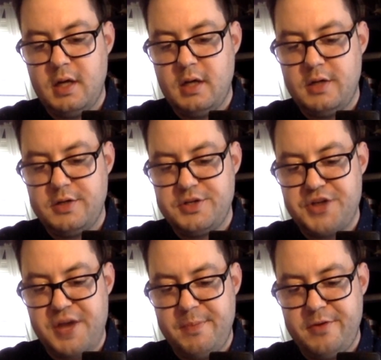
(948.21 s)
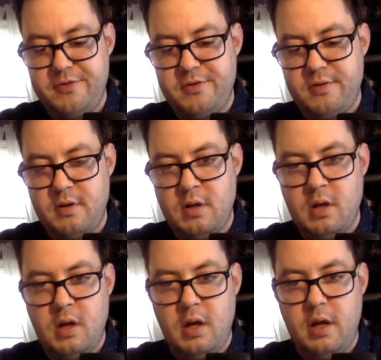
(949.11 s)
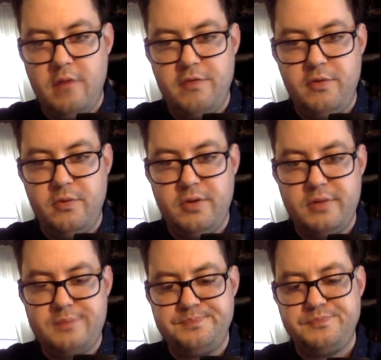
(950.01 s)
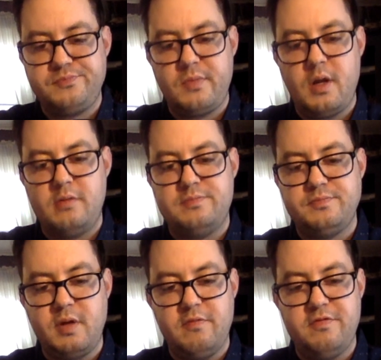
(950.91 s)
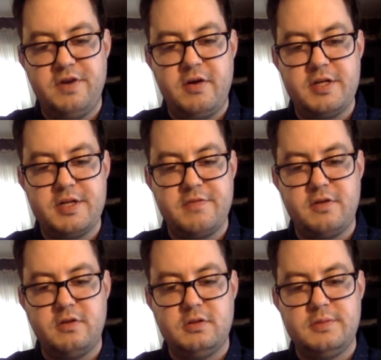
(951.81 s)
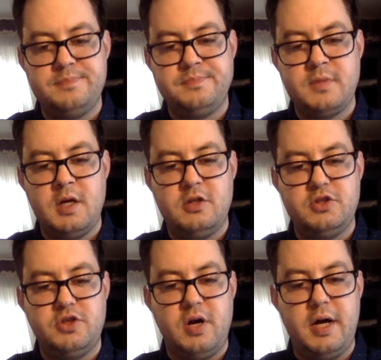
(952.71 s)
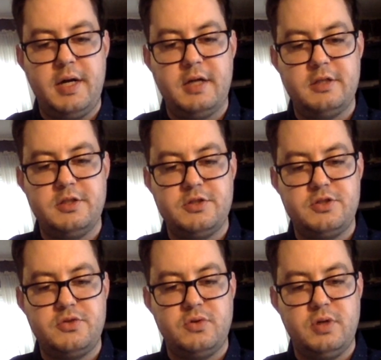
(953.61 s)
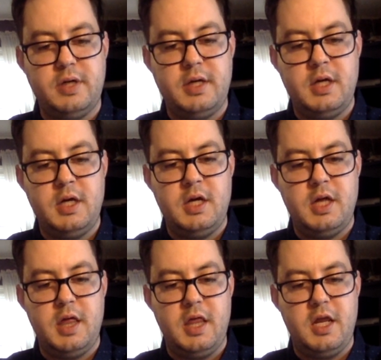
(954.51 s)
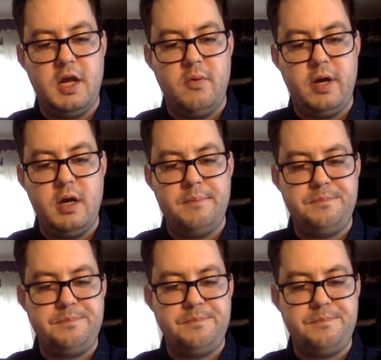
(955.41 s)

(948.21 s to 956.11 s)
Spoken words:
untape it, if you will. Very difficult. Trying not to destroy the doggy.